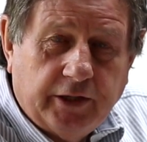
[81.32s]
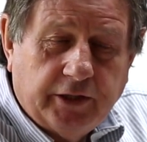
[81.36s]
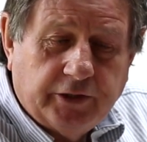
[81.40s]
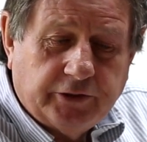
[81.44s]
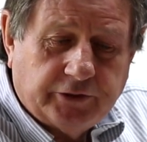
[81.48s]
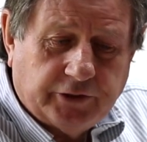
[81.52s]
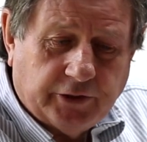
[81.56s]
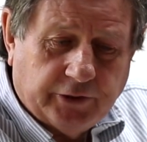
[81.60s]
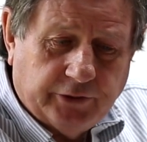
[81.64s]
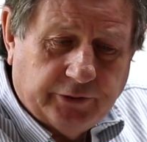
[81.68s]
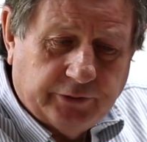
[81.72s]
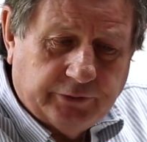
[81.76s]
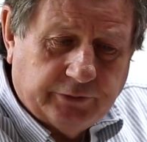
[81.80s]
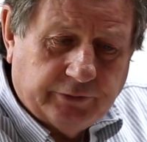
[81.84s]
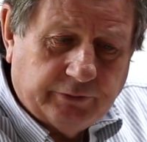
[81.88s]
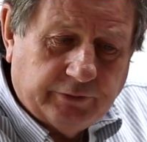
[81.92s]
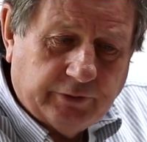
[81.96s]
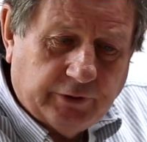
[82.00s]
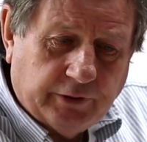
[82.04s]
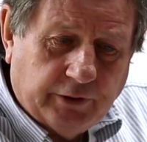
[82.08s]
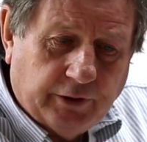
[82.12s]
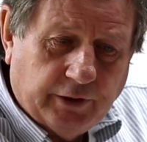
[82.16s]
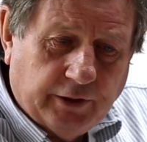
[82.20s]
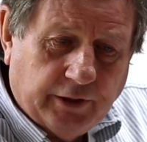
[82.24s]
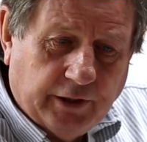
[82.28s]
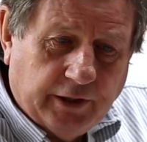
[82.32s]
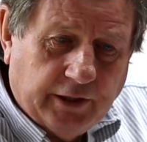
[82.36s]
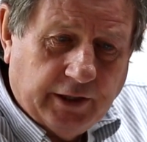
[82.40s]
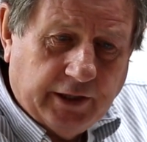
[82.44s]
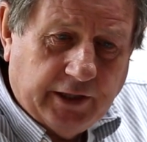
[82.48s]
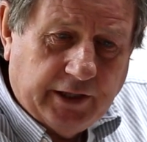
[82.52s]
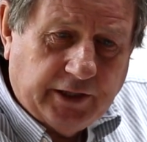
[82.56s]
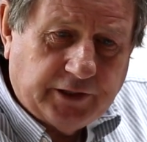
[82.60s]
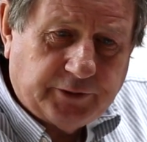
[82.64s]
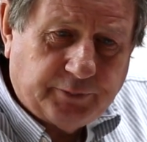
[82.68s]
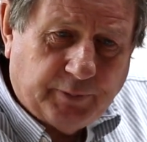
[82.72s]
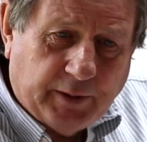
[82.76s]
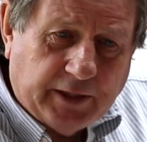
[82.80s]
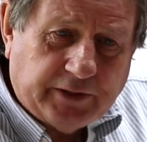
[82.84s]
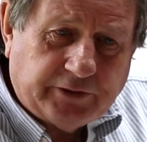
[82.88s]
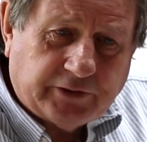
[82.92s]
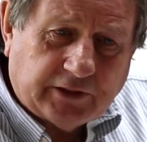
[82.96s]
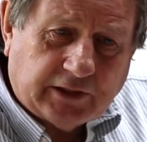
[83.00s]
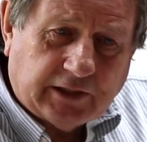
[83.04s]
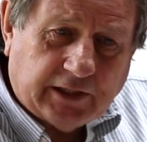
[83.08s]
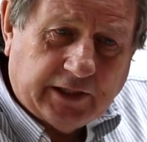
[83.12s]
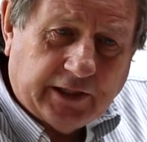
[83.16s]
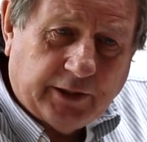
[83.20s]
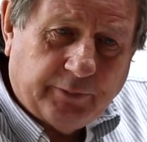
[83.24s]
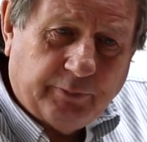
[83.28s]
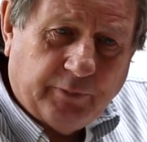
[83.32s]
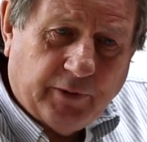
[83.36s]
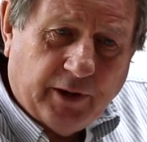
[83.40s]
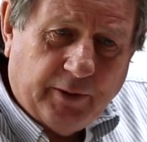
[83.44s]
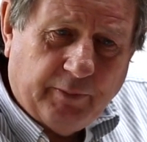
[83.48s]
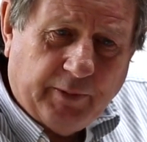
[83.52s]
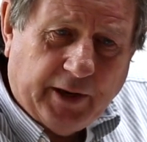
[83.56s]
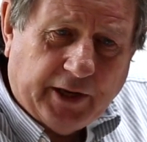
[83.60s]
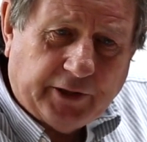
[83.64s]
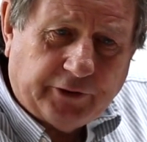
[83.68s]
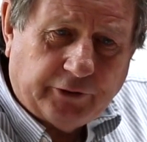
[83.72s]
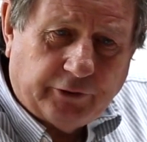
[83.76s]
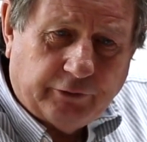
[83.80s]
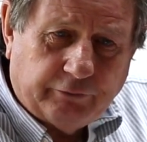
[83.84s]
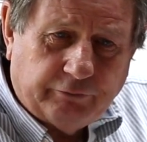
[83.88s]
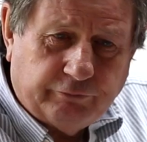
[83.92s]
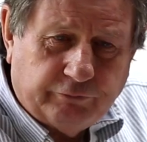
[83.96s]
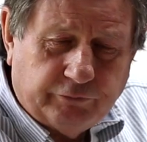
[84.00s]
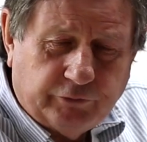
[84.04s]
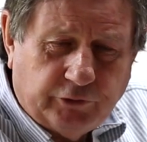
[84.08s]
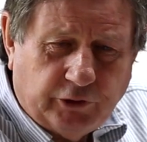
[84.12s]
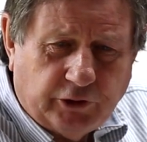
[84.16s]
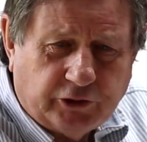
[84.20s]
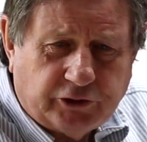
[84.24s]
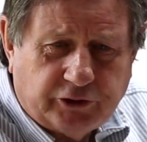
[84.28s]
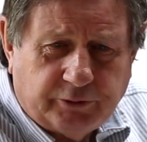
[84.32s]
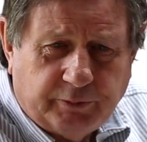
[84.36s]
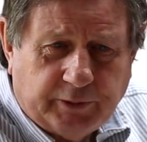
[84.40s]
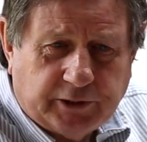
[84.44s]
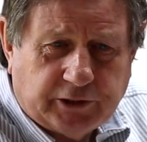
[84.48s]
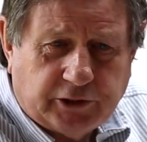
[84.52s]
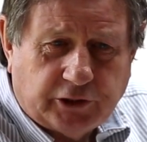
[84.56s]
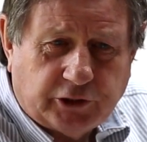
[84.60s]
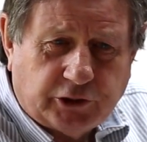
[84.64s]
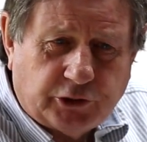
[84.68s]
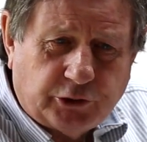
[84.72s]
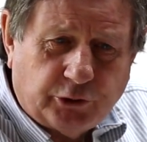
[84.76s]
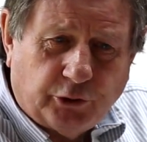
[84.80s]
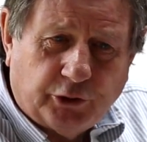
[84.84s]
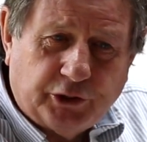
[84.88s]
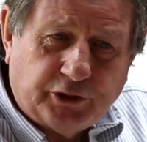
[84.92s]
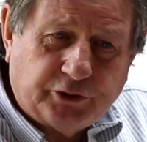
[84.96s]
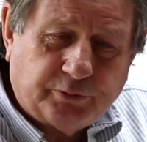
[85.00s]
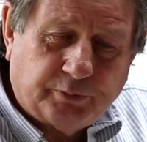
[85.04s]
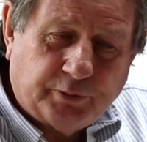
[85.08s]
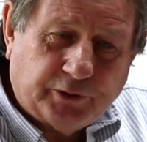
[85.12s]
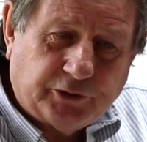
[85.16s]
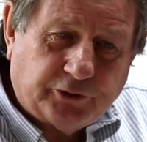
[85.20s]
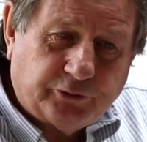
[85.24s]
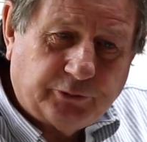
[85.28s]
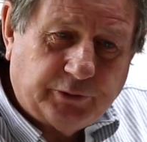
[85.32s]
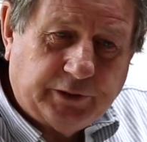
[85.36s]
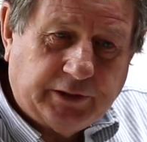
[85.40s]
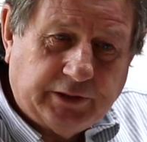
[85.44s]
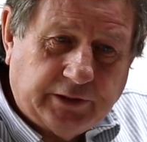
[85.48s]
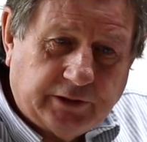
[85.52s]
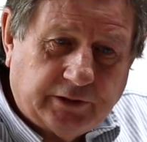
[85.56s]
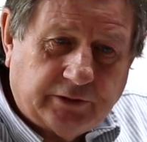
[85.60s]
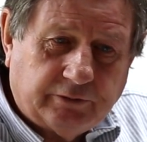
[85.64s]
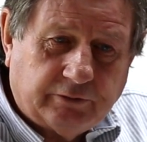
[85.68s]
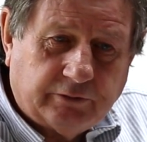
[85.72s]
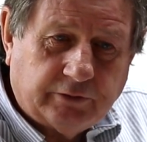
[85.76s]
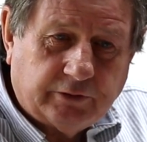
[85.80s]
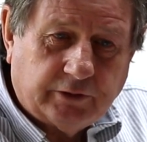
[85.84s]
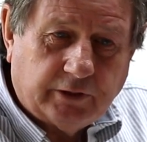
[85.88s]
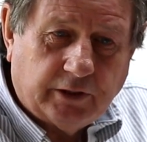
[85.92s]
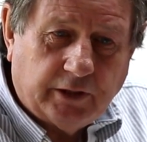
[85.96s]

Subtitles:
So it's basically a matter of not so much a choice between